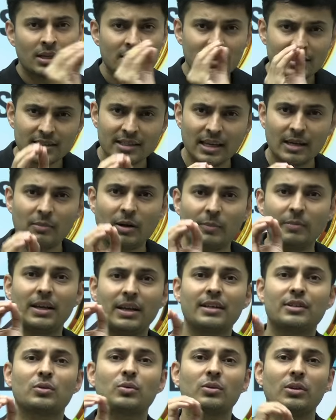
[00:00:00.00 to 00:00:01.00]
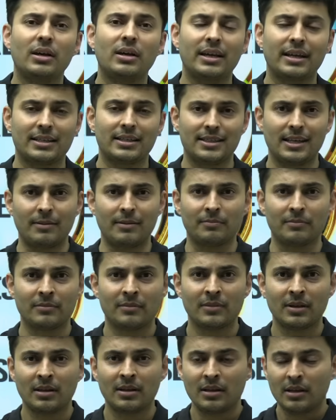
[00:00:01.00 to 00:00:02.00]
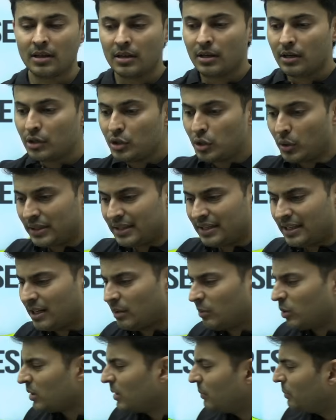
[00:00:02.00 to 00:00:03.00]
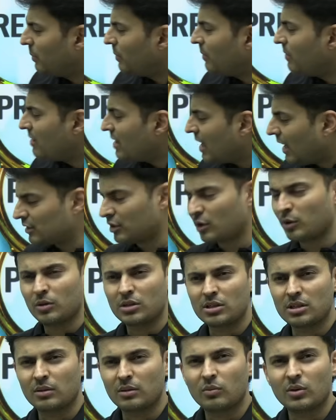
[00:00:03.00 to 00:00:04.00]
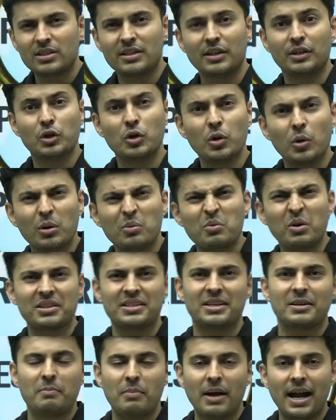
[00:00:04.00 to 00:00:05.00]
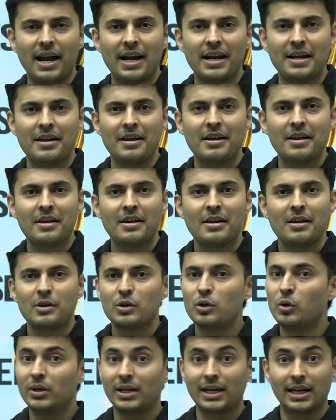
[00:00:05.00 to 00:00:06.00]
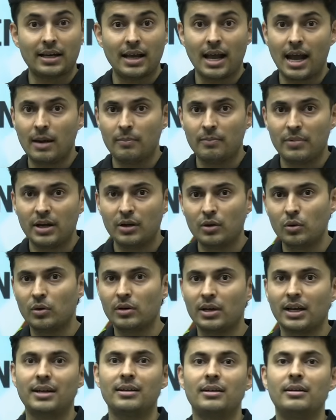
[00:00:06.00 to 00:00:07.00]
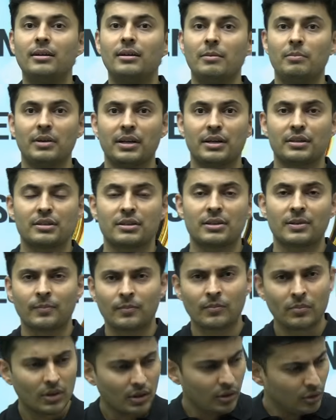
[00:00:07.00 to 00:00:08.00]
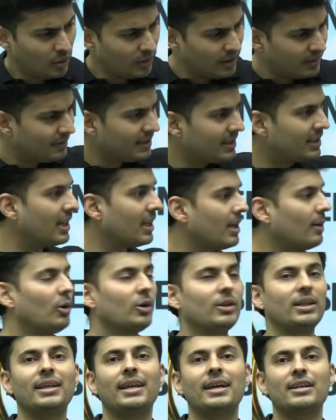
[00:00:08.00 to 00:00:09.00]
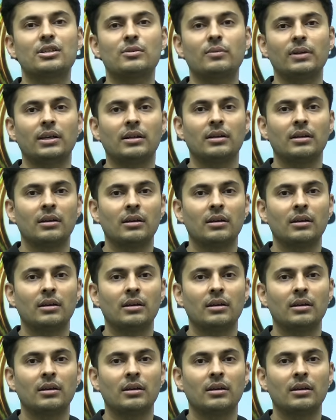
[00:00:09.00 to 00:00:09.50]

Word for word: Same applies to the exam. Don't think about the last question. Was it good? Was it bad? Don't get happy. Don't get depressed. Don't even think about the next one.